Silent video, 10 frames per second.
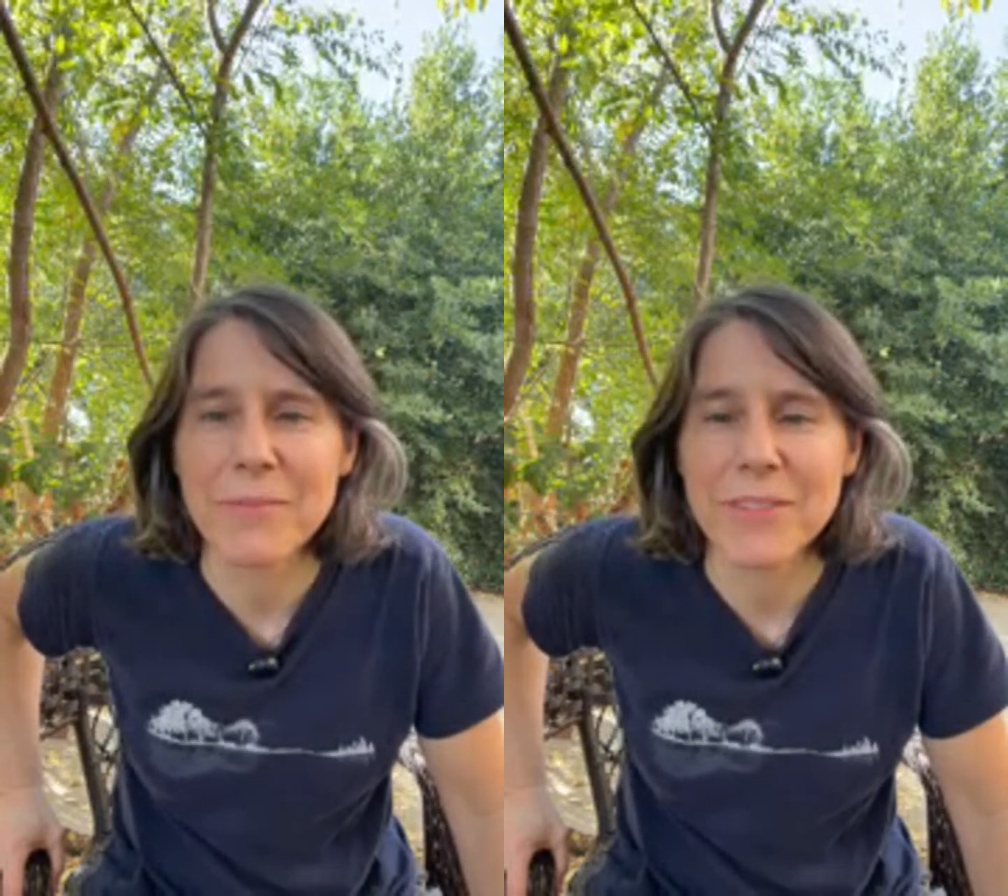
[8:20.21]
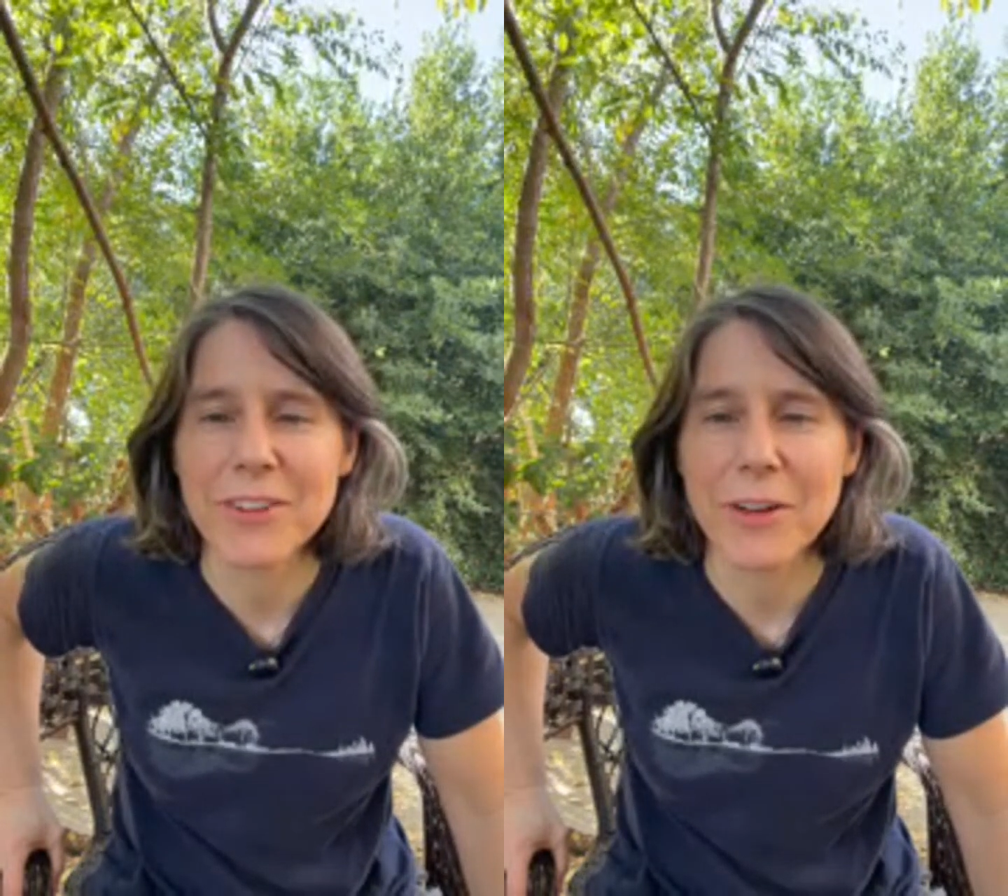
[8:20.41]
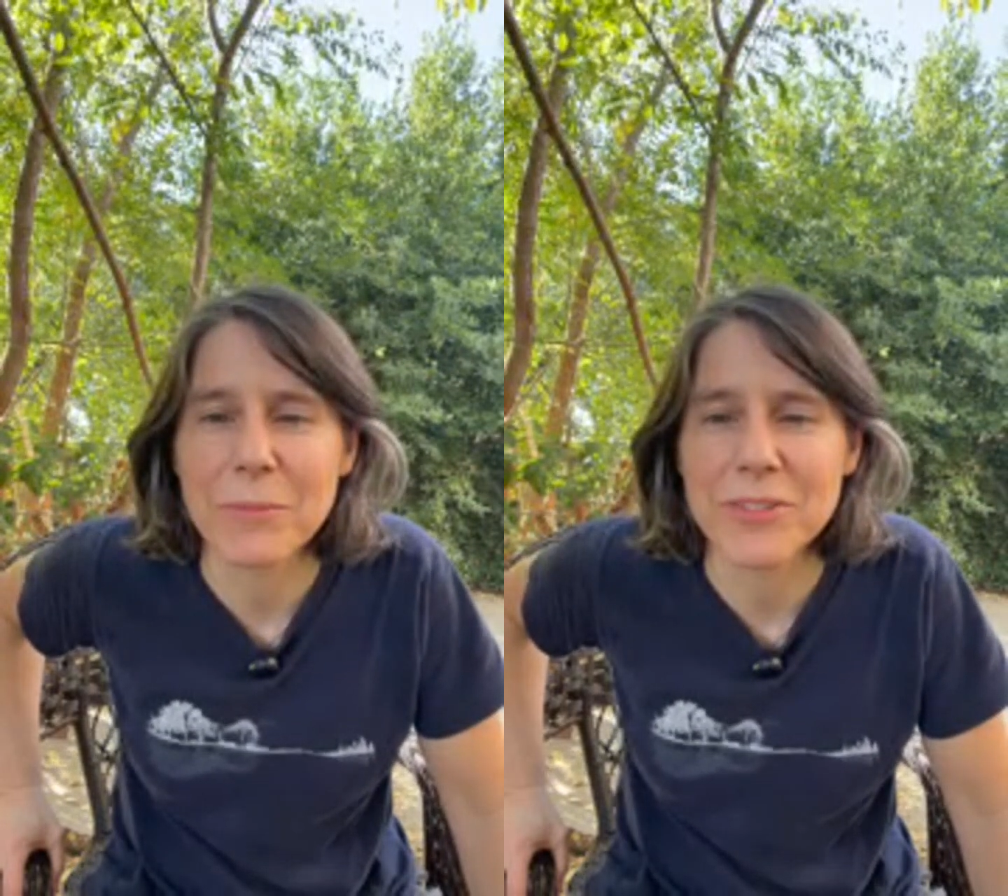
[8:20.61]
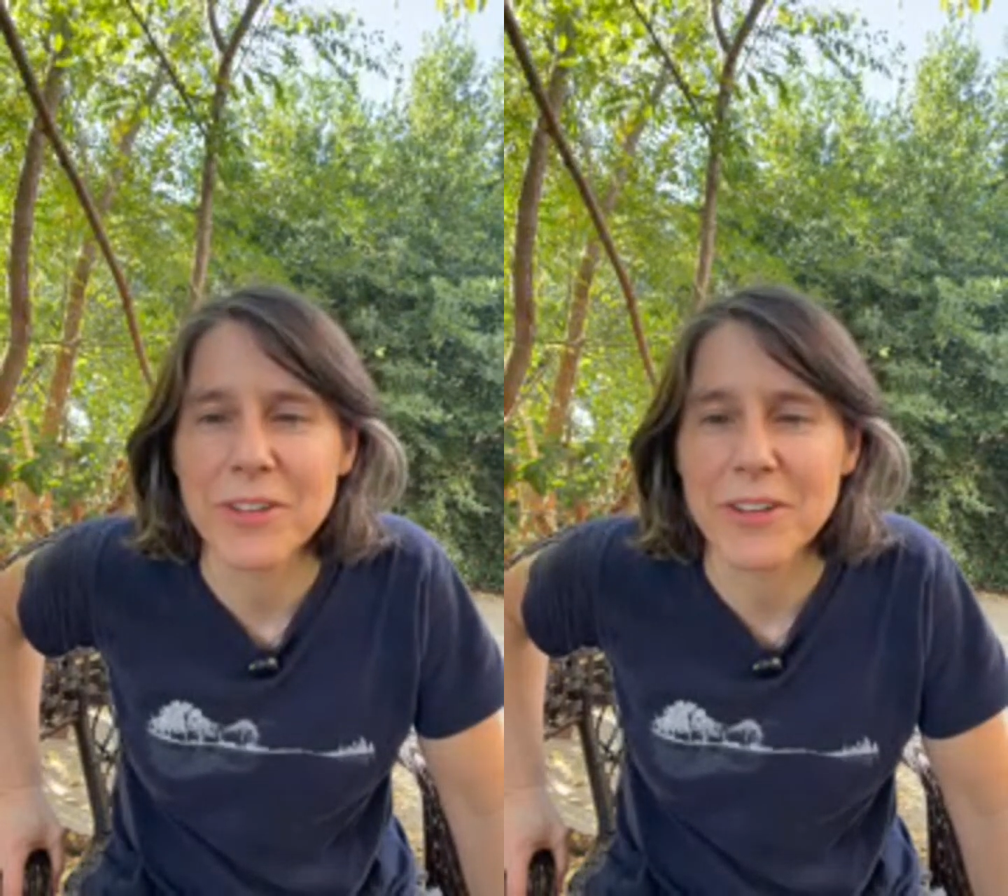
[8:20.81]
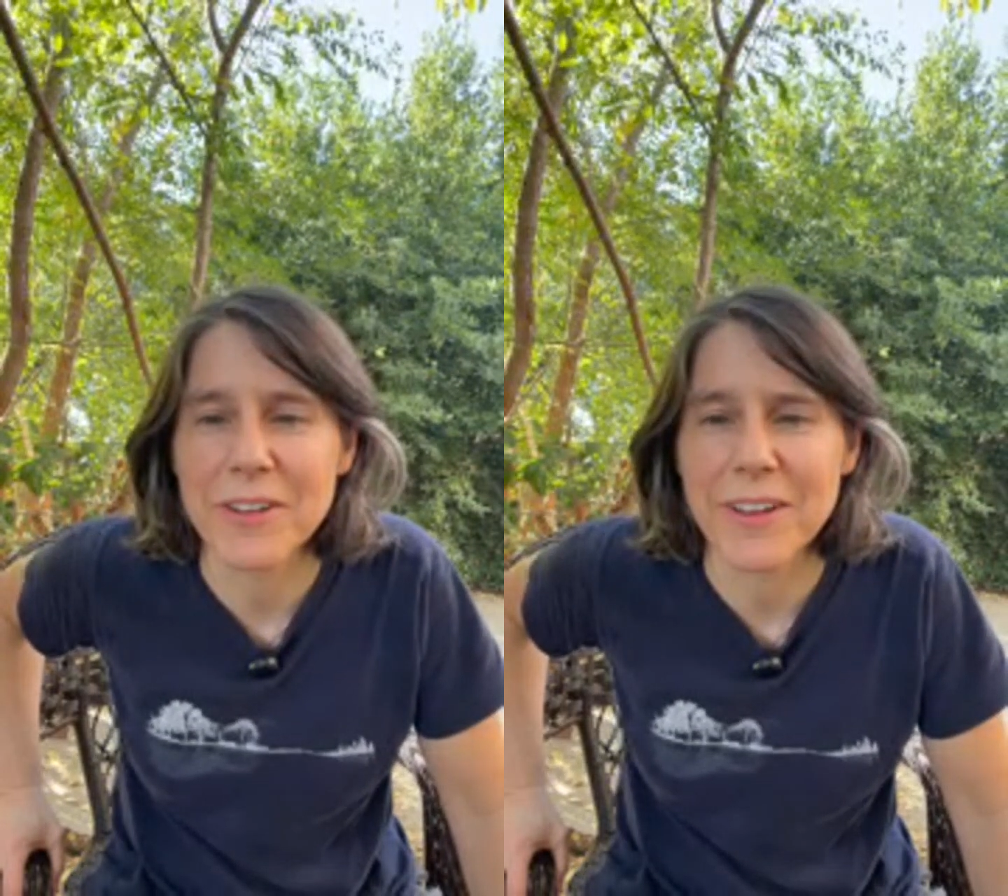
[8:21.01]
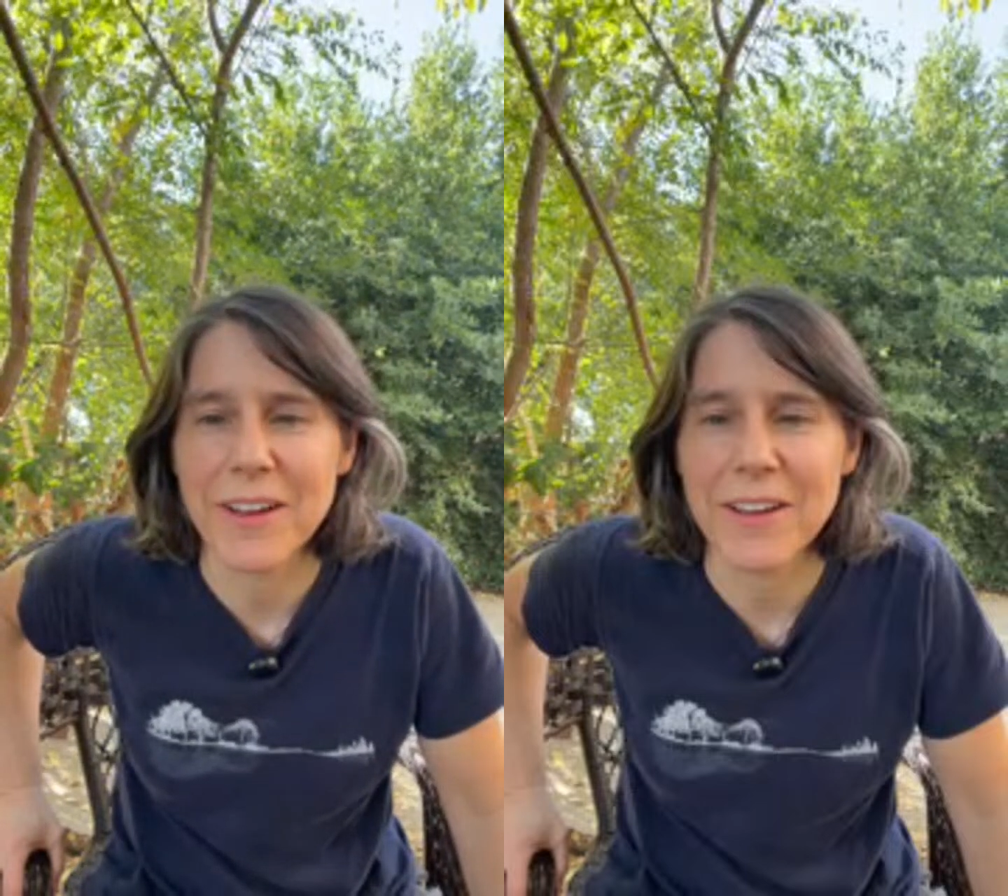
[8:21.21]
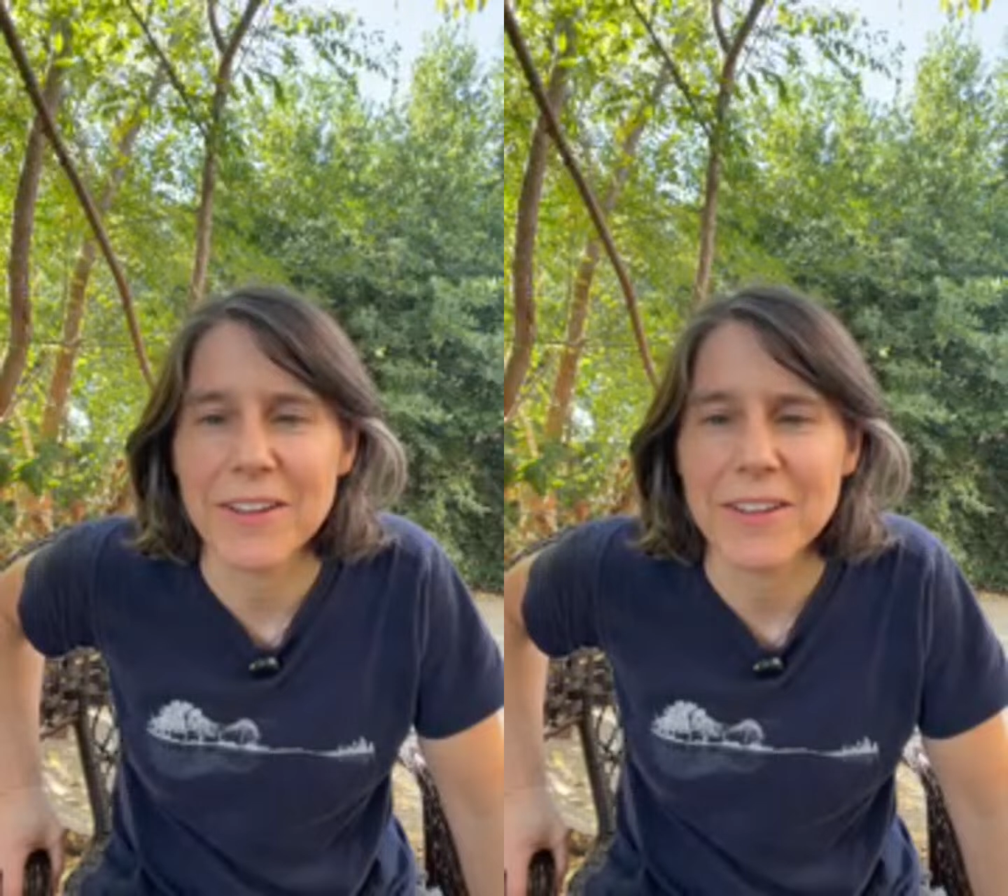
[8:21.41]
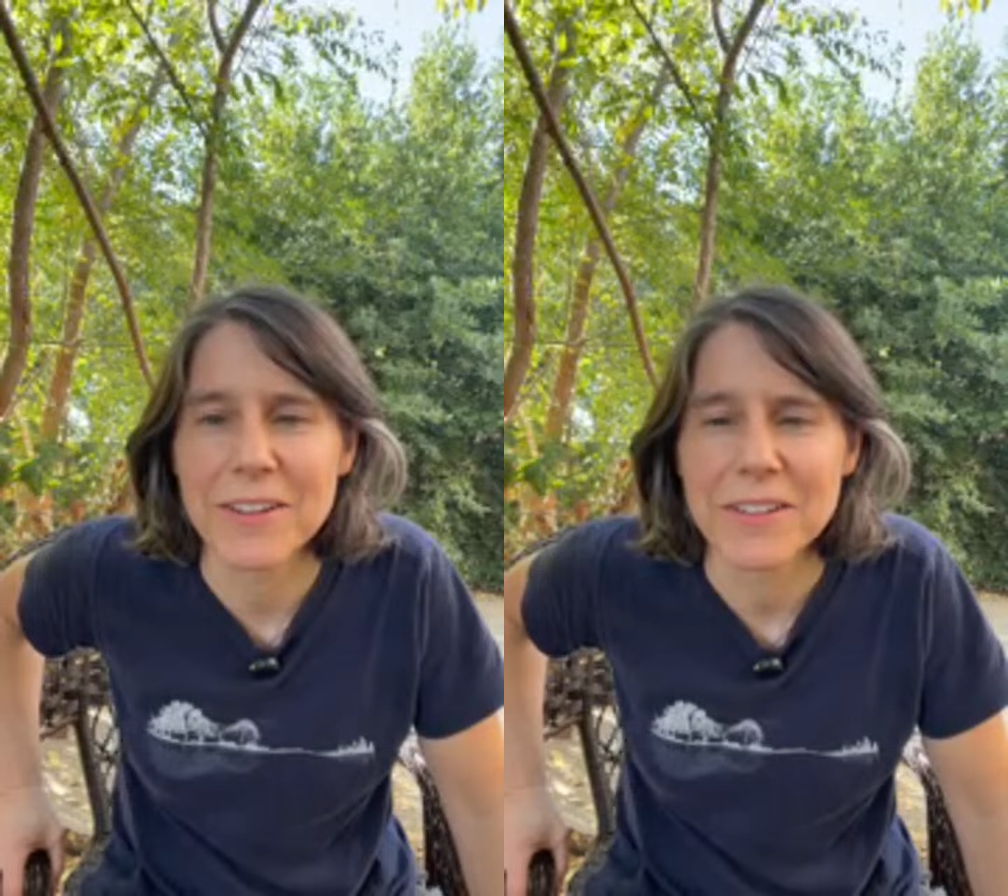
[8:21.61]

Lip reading: Tom is hidden. I'm